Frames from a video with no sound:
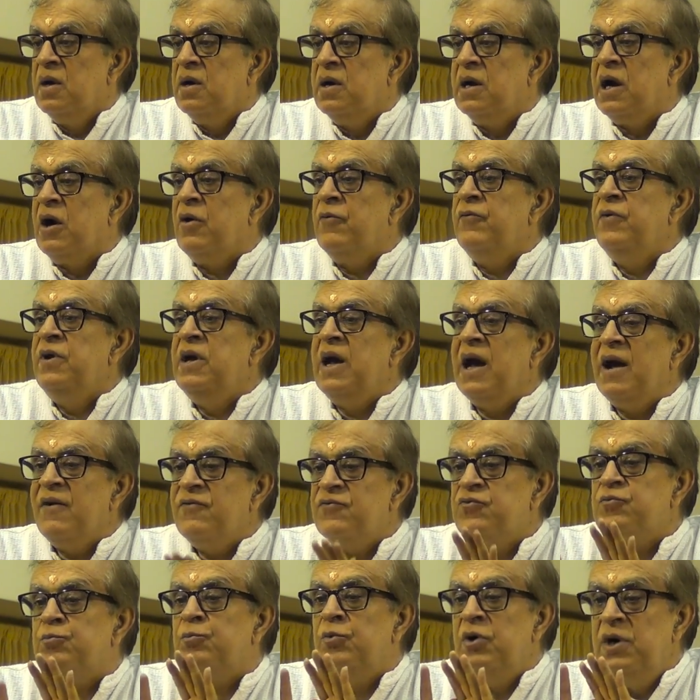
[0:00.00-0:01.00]
Now, we
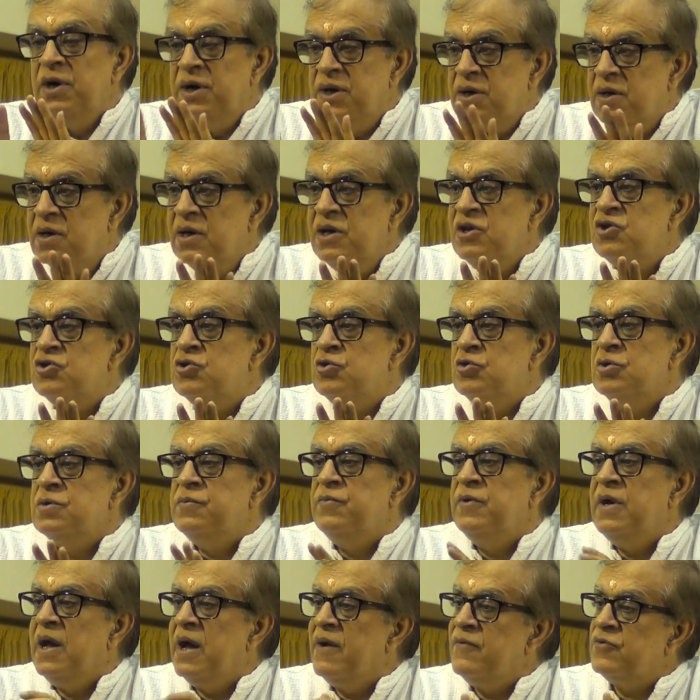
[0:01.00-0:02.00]
have political issues,
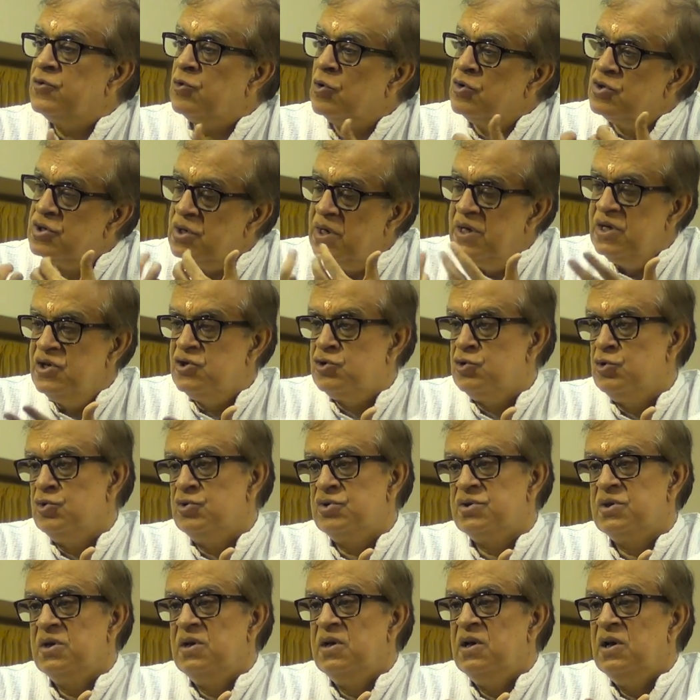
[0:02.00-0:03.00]
we have social
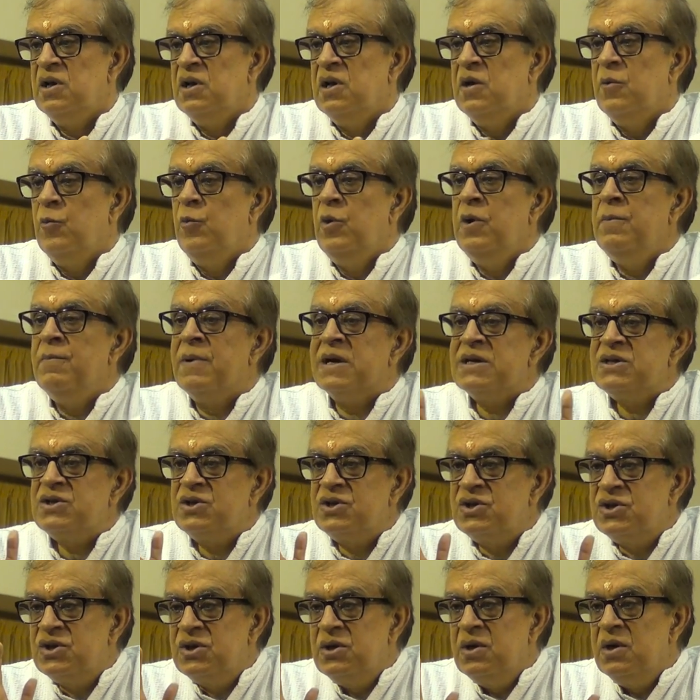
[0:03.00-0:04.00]
issues. We
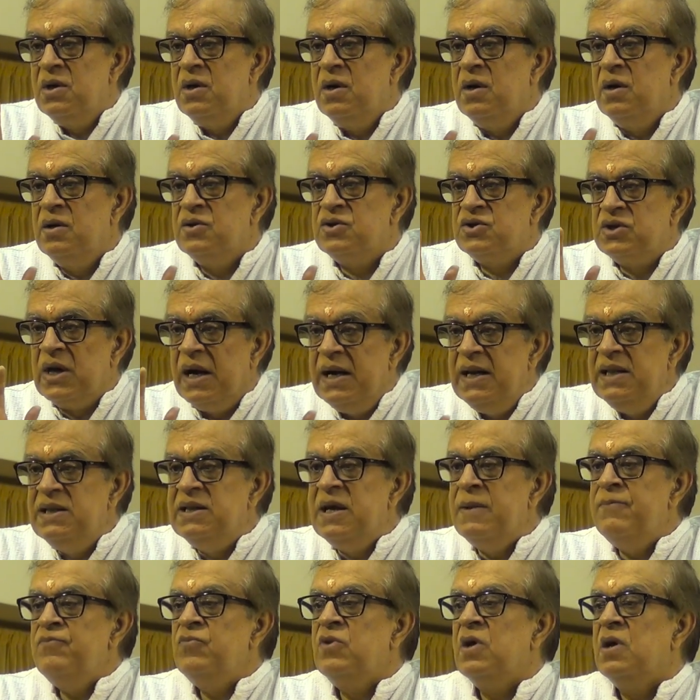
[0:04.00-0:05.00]
must study
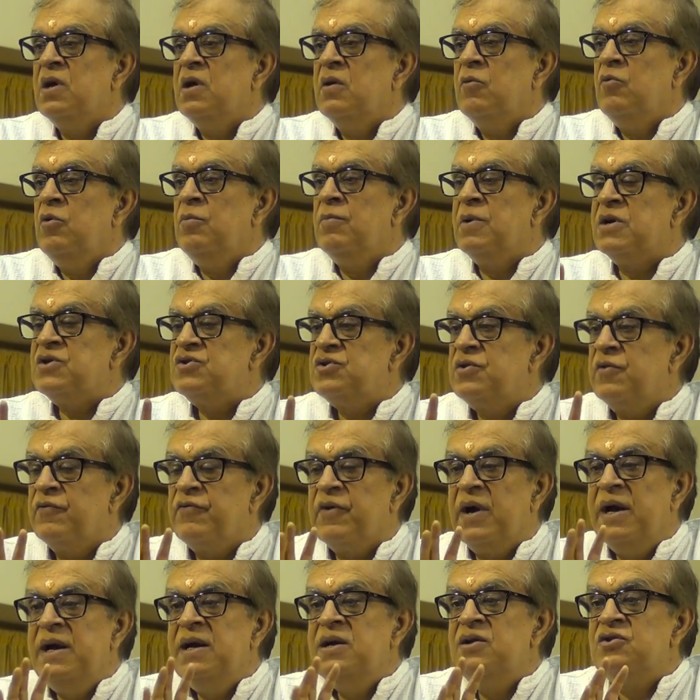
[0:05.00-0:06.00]
them, we must
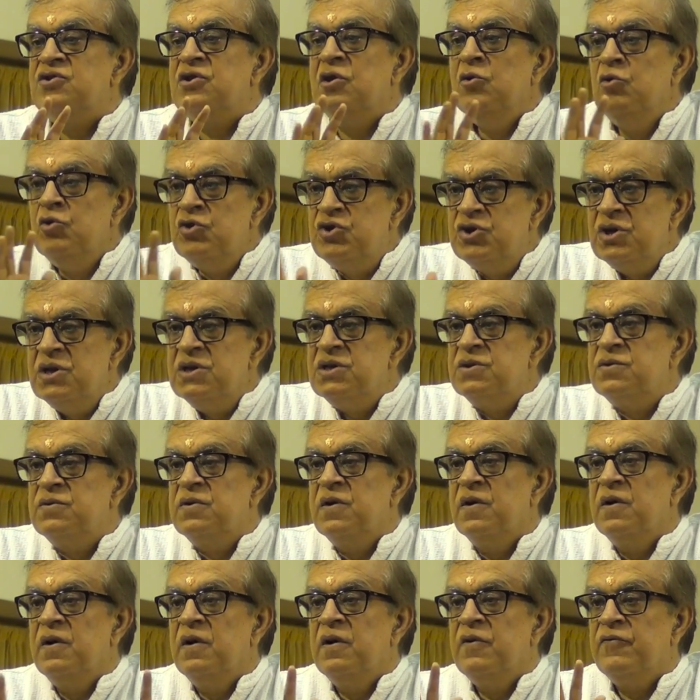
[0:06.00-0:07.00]
find solutions
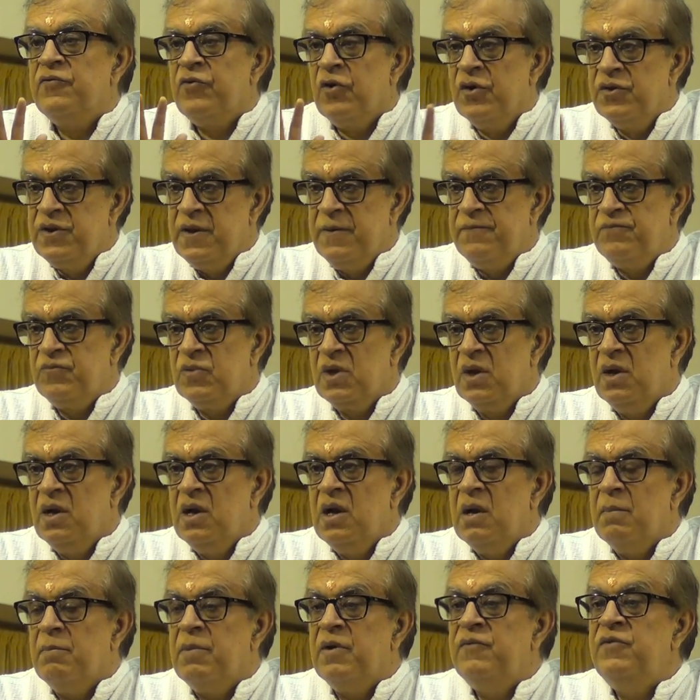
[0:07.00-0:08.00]
for them.
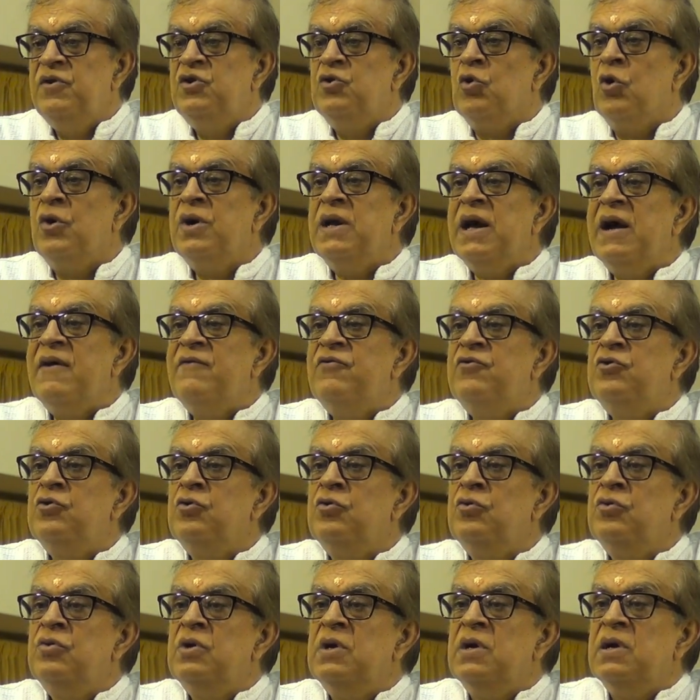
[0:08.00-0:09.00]
But we don't have
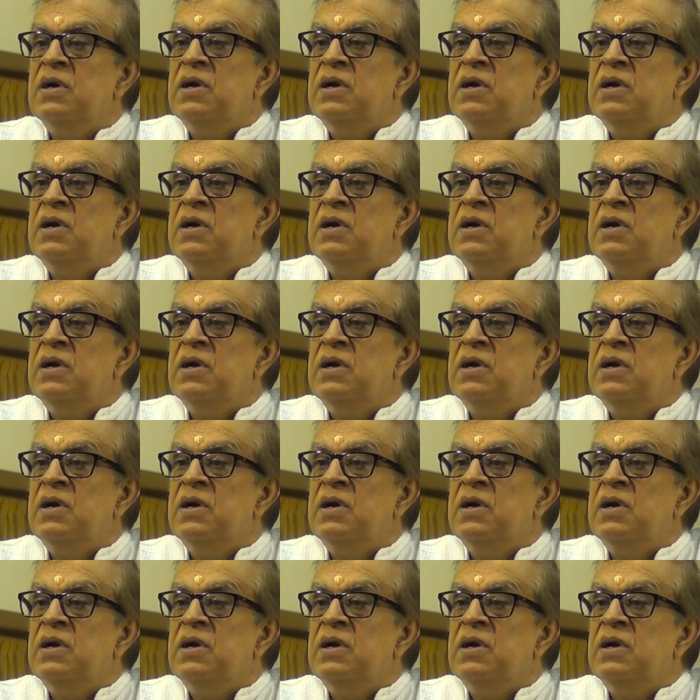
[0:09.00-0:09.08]
to